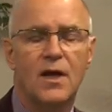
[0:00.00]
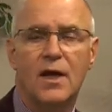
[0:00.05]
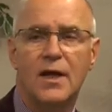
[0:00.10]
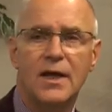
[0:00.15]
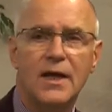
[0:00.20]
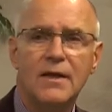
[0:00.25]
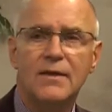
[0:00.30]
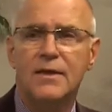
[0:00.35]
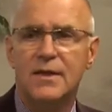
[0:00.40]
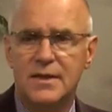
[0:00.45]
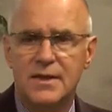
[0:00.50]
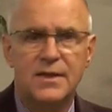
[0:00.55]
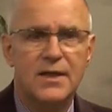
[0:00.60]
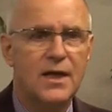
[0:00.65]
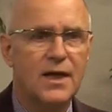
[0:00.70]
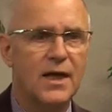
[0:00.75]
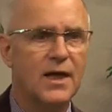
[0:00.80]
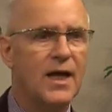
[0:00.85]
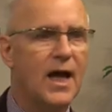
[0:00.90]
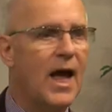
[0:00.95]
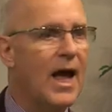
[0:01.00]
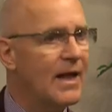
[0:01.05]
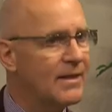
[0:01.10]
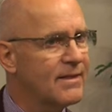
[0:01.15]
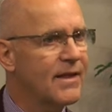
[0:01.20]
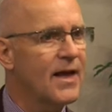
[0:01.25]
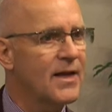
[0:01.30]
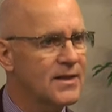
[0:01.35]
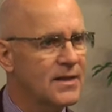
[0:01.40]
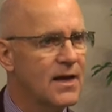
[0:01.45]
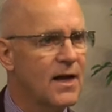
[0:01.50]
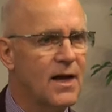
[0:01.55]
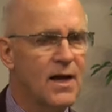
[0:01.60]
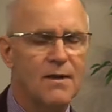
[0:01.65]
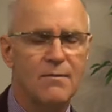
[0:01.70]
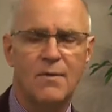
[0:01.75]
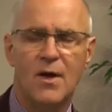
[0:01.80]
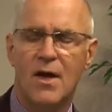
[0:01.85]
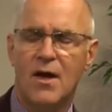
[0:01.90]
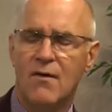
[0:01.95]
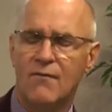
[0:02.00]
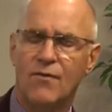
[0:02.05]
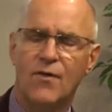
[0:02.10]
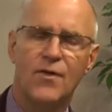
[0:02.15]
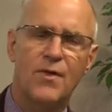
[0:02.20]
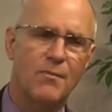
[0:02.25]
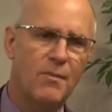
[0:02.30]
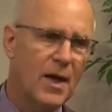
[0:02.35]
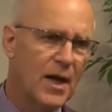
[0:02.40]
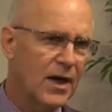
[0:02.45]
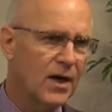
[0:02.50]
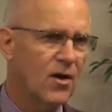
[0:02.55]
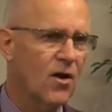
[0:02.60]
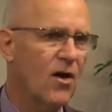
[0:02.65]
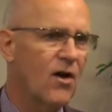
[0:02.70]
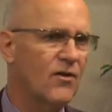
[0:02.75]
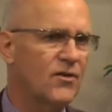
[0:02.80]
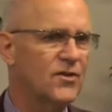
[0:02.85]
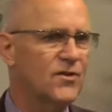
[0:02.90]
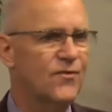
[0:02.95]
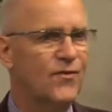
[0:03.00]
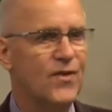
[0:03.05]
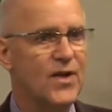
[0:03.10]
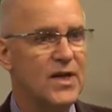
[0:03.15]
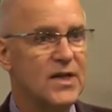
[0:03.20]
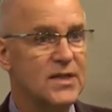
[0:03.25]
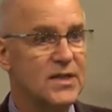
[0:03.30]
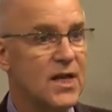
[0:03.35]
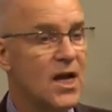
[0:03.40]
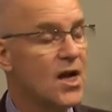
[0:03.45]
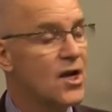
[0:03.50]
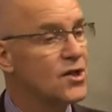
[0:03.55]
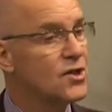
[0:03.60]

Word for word: in the city at that time for the Pentecost feast.